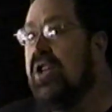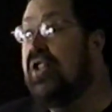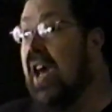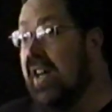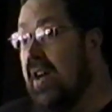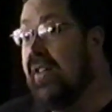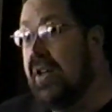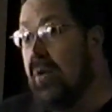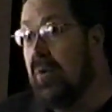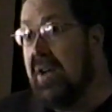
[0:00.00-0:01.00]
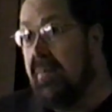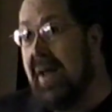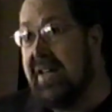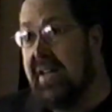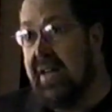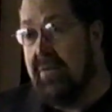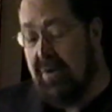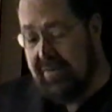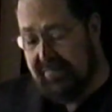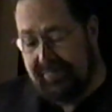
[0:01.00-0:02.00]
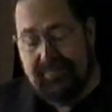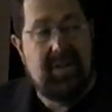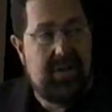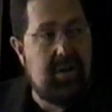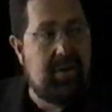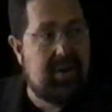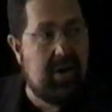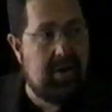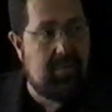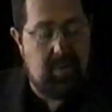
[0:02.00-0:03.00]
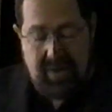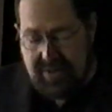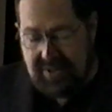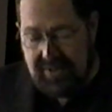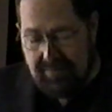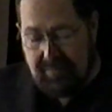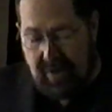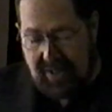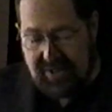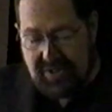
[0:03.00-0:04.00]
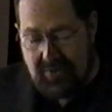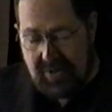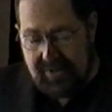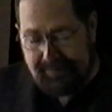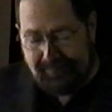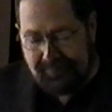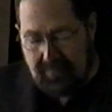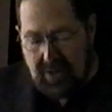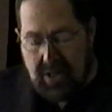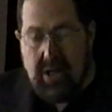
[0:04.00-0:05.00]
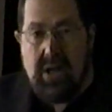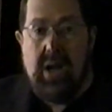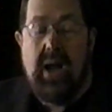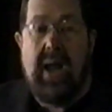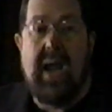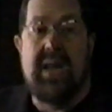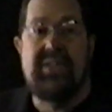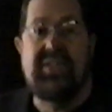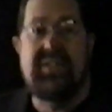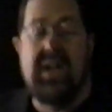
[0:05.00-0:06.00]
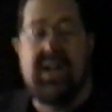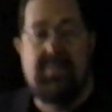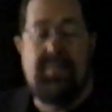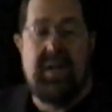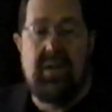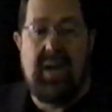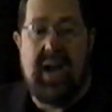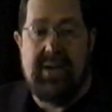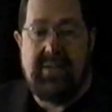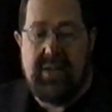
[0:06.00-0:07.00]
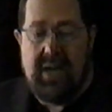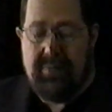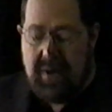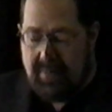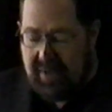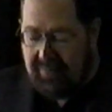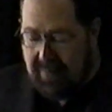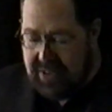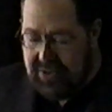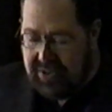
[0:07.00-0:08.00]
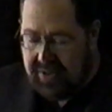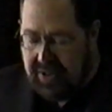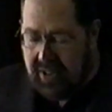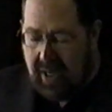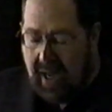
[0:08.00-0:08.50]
You've got another career back to the current one is running the career. As Bill and Pamela mentioned,